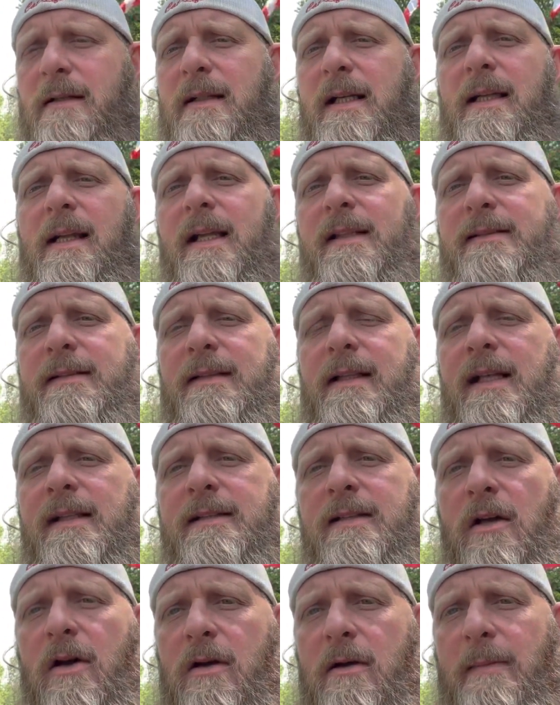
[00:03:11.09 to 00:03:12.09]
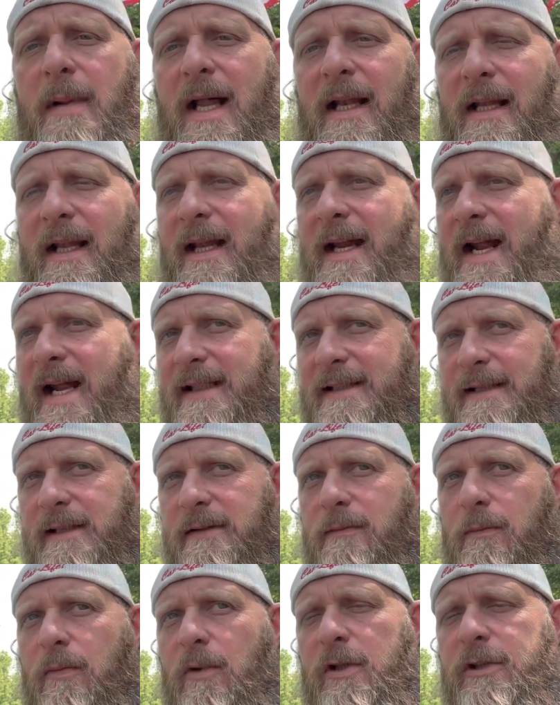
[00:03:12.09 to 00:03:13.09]
Let's talk about lead acid.
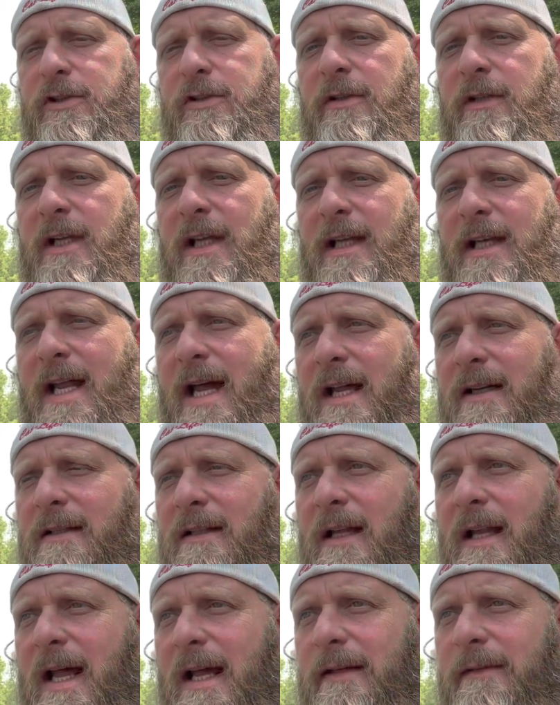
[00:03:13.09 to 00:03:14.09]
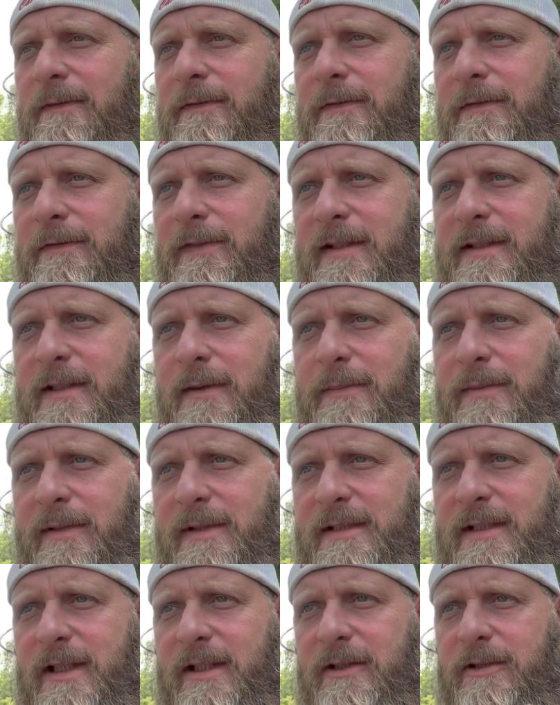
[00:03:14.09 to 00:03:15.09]
Once you get down to like
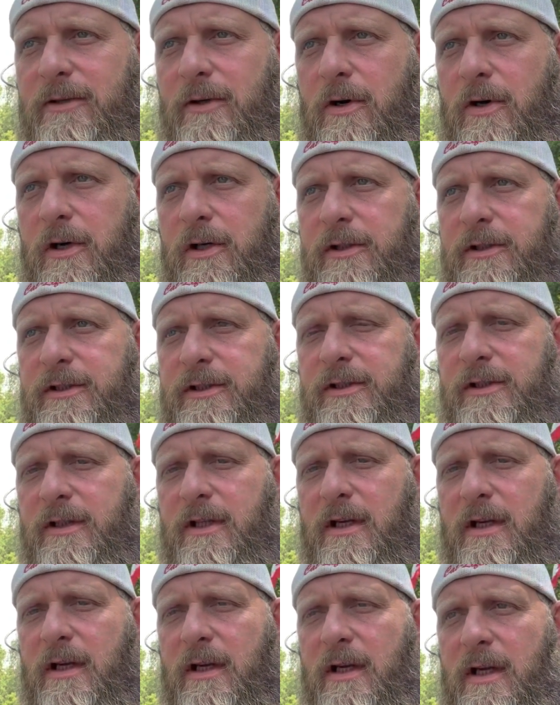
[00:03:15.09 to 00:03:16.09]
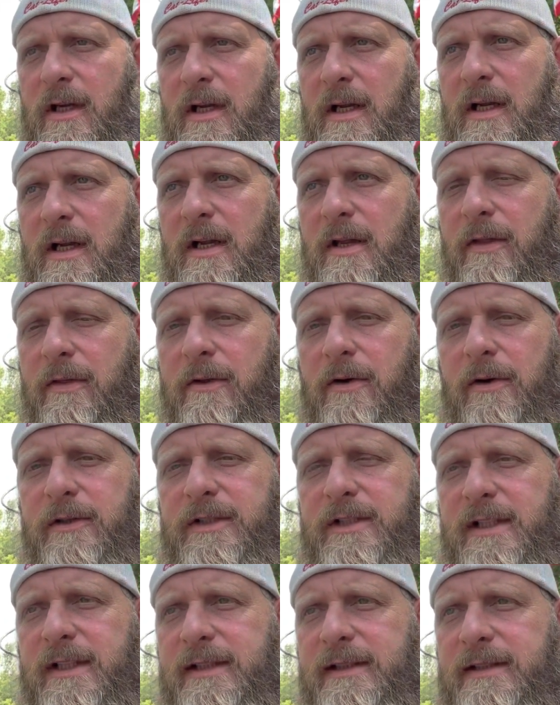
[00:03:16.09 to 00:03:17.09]
50% charge,
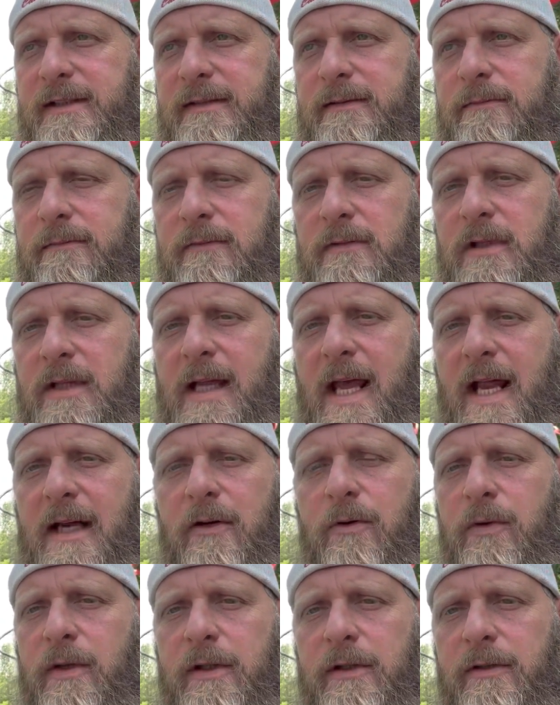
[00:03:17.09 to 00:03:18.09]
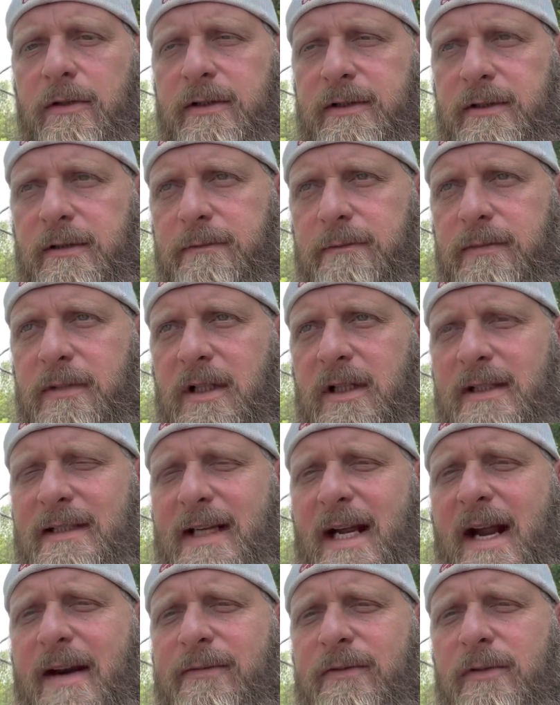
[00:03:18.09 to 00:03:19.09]
you got to quit using them, because
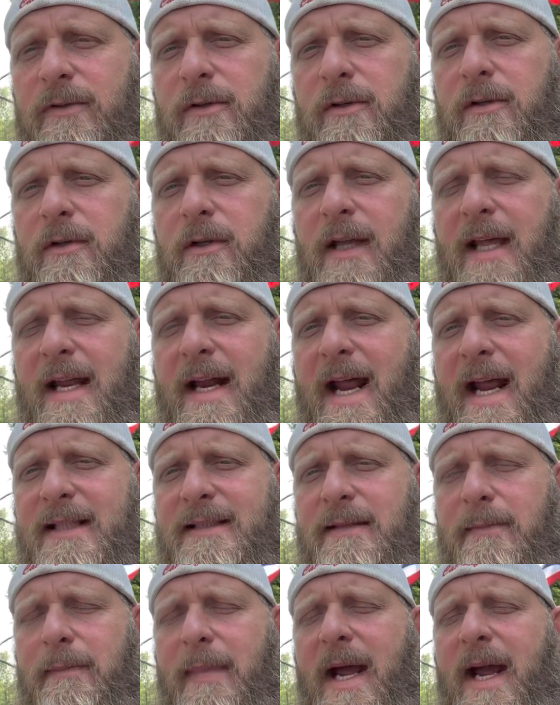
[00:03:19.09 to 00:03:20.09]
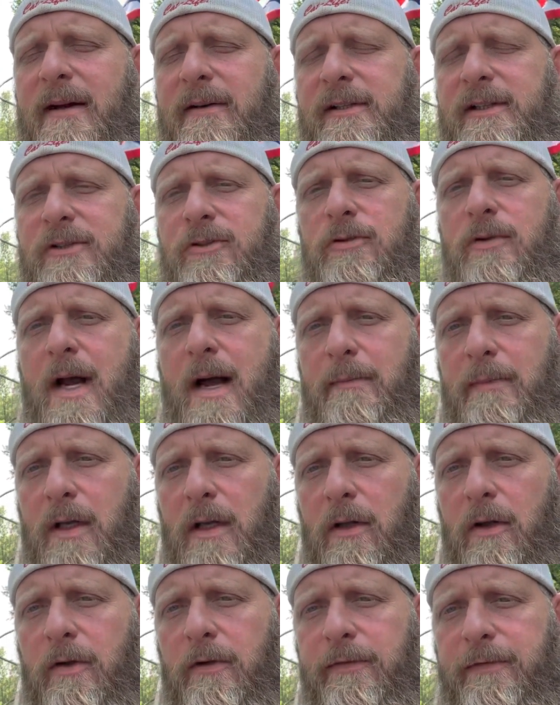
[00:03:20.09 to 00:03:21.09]
after lead acid batteries drop
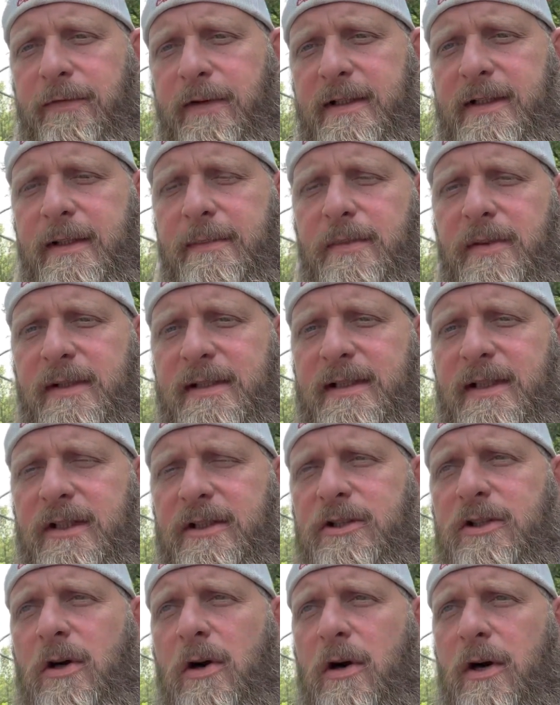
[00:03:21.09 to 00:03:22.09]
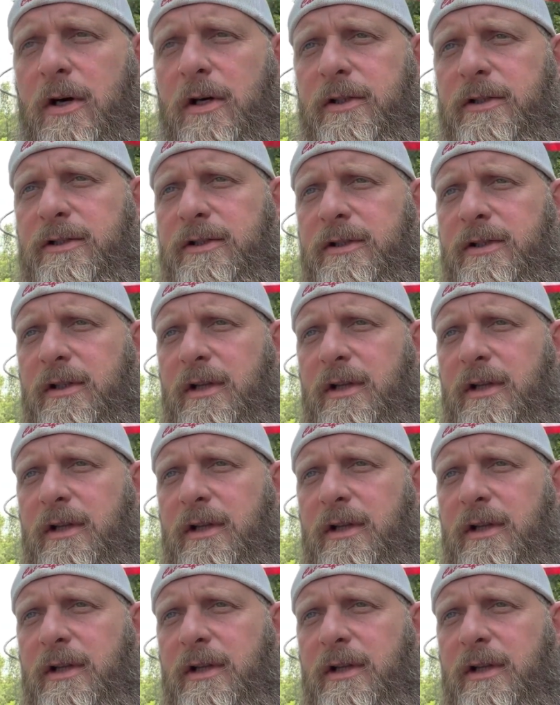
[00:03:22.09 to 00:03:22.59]
below 50% charge,